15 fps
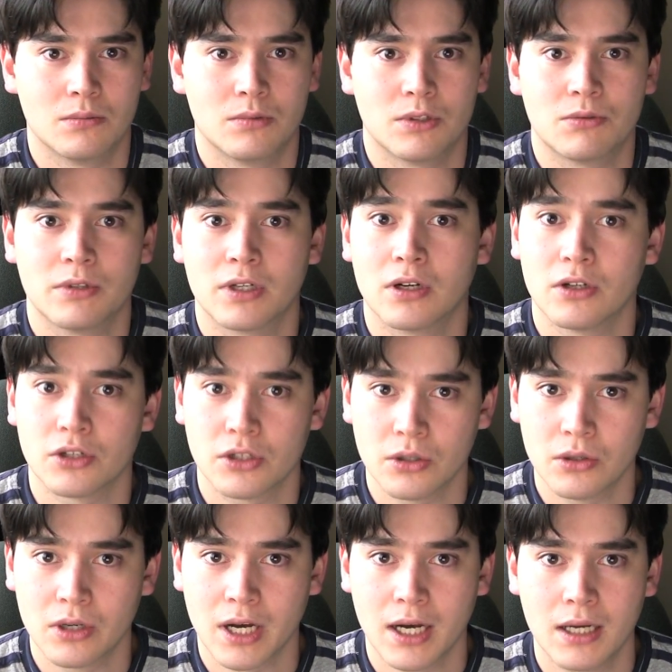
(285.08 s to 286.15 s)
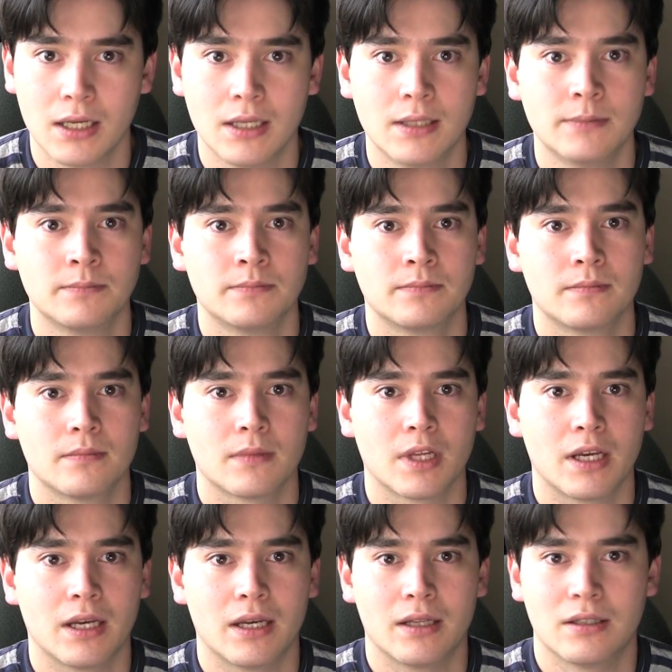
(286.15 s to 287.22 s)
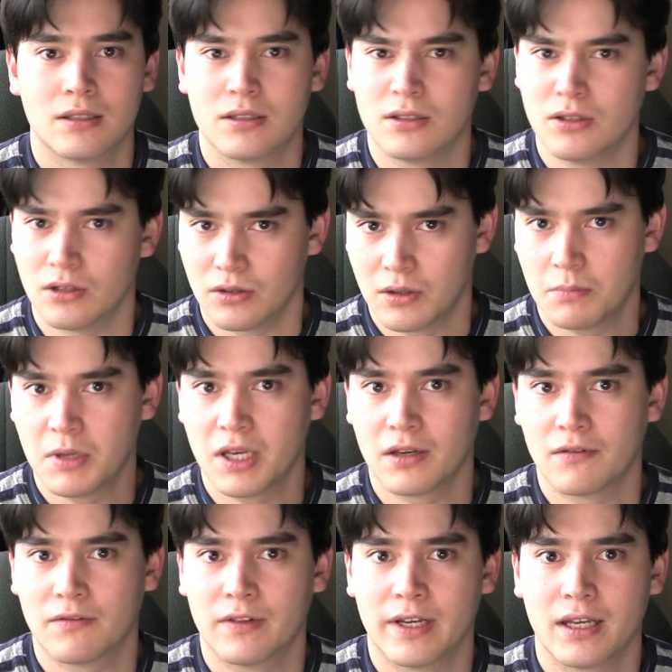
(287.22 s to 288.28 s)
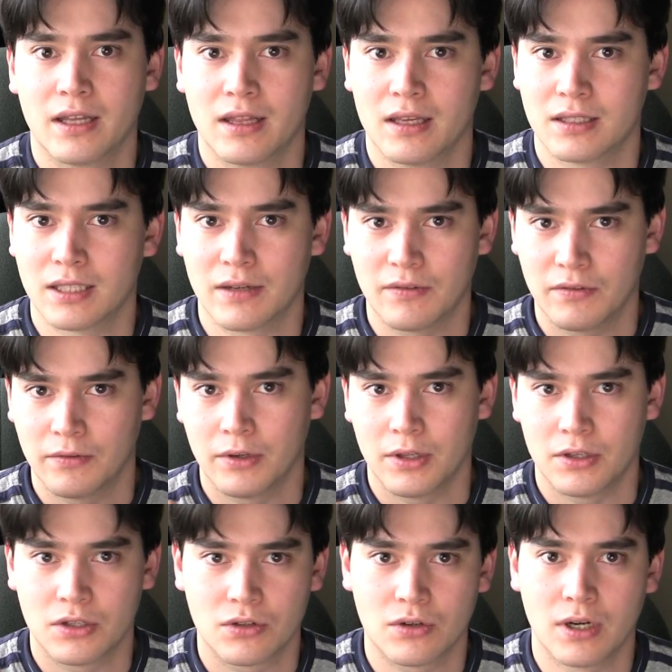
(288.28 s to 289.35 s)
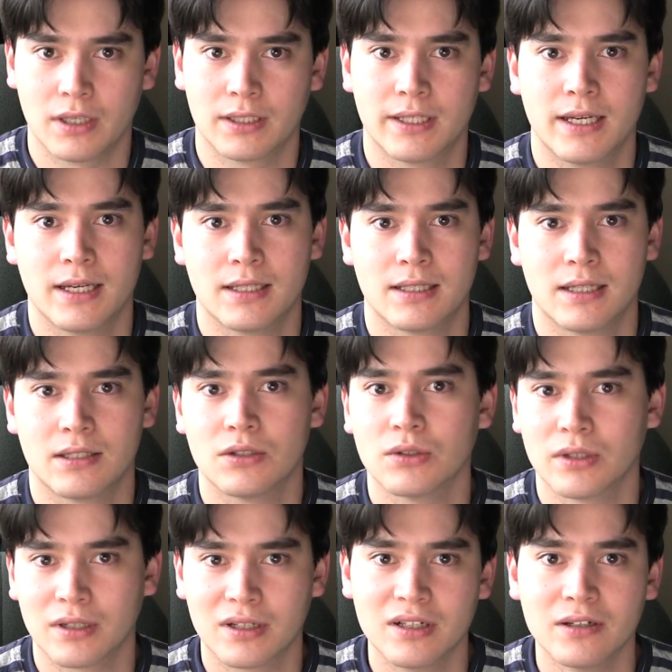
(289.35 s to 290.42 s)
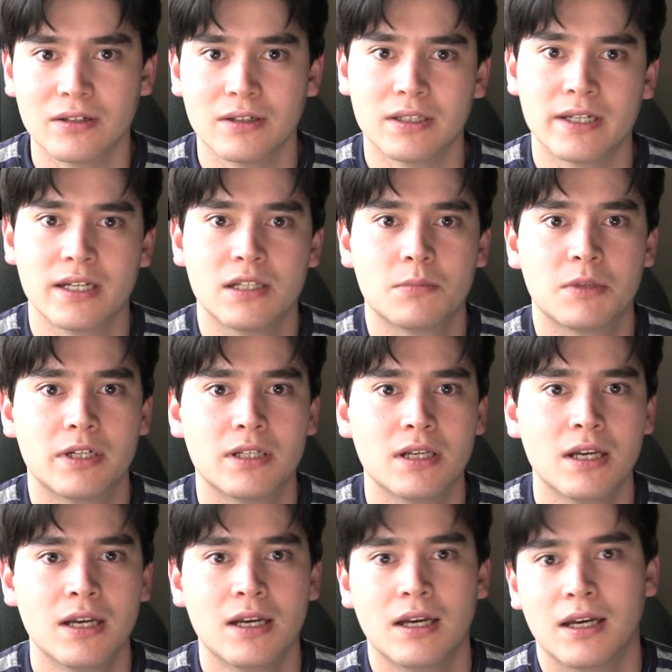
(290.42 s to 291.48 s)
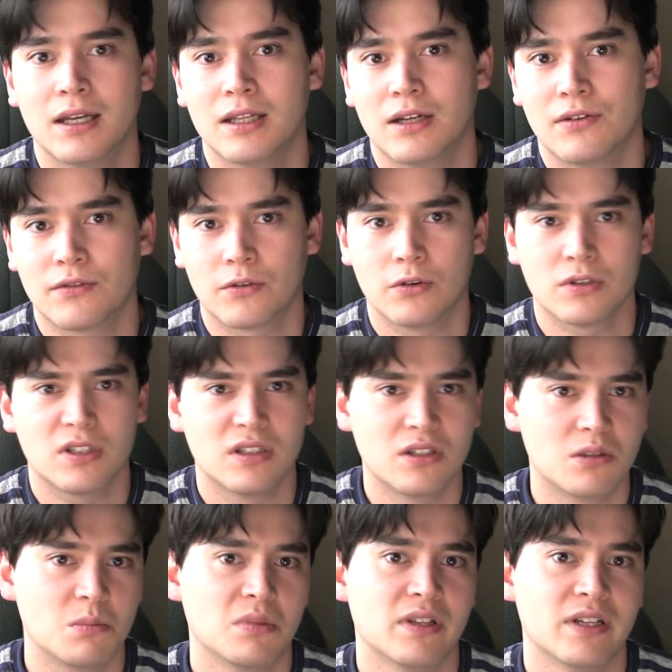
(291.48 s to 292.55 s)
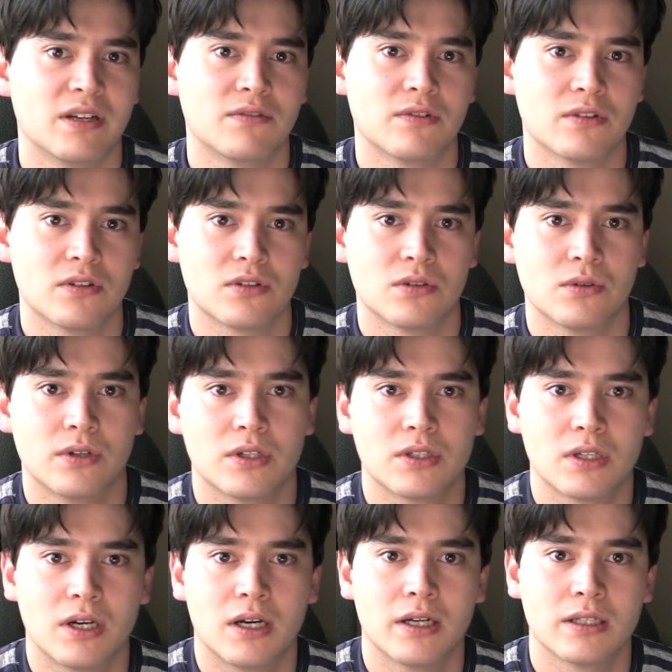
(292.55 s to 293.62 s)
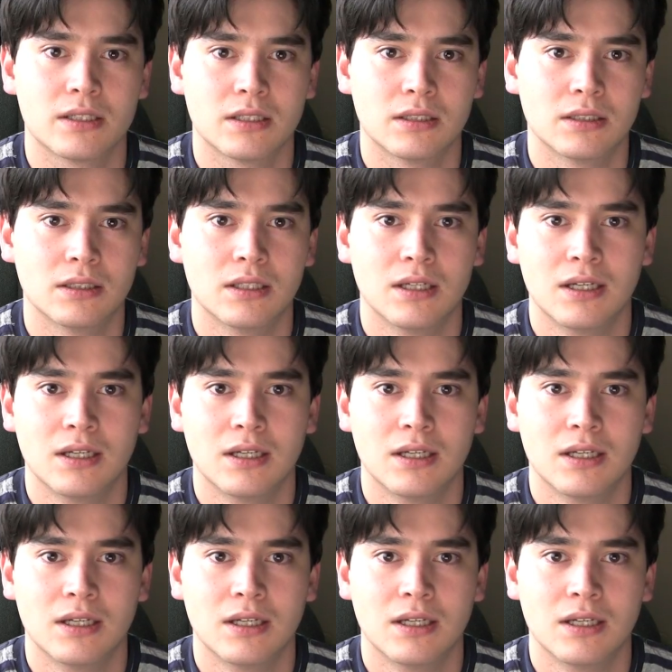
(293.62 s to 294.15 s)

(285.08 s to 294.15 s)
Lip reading: which we call shoga, and the pink flaky things that have a really strong taste that sort of clear the taste buds. And then of course a little plate for the soy sauce, and